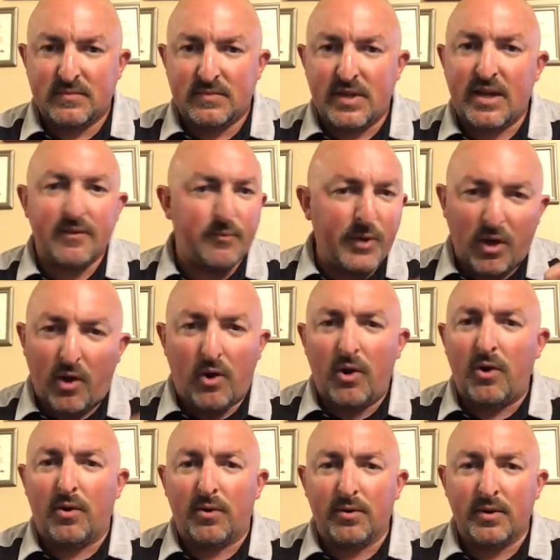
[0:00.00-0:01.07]
And if we
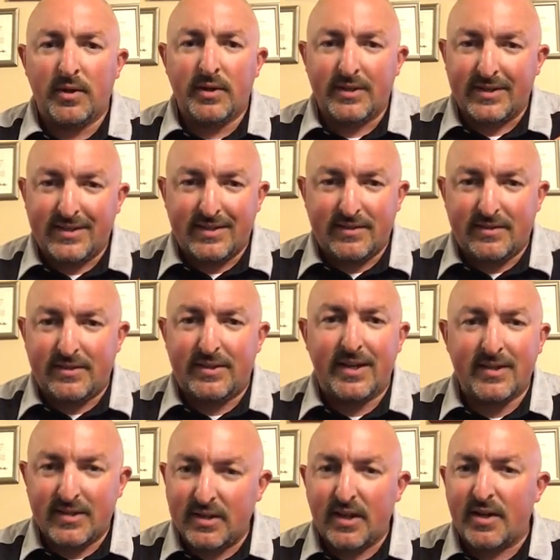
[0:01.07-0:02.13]
all
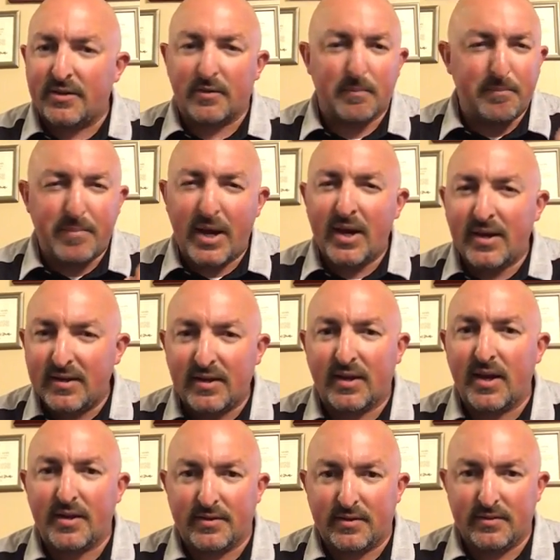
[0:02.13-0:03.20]
get together, band
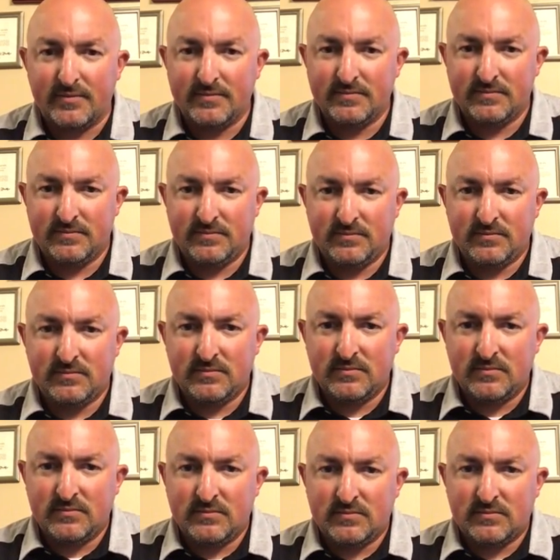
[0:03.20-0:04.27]
together,
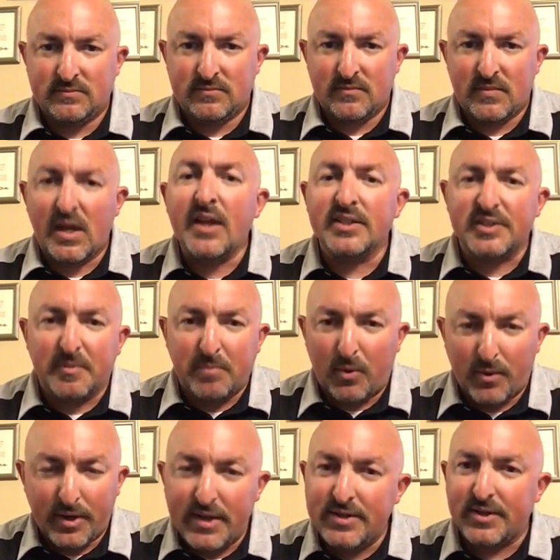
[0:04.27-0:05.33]
and
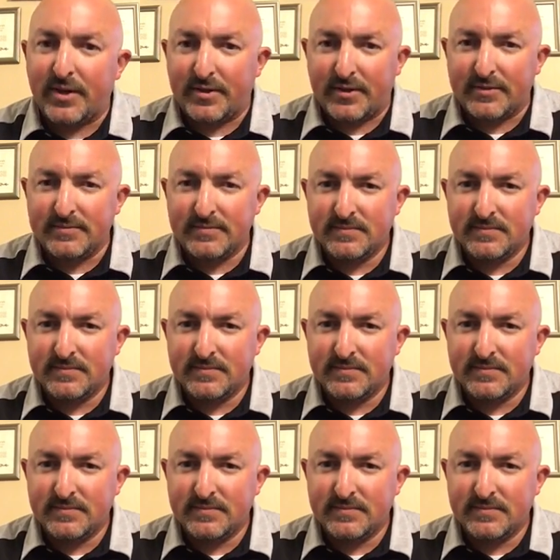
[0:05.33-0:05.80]
support each other,